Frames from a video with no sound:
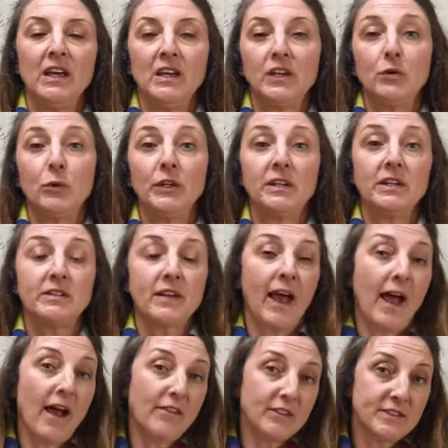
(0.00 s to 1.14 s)
You will need to
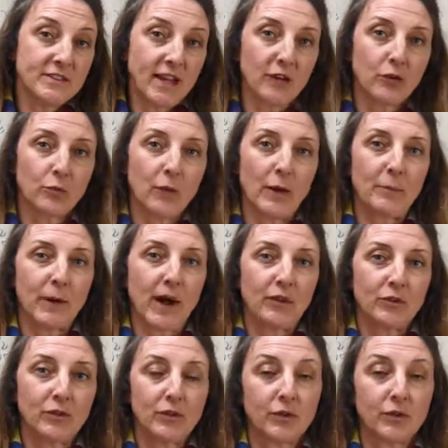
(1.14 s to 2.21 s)
have a standard web browser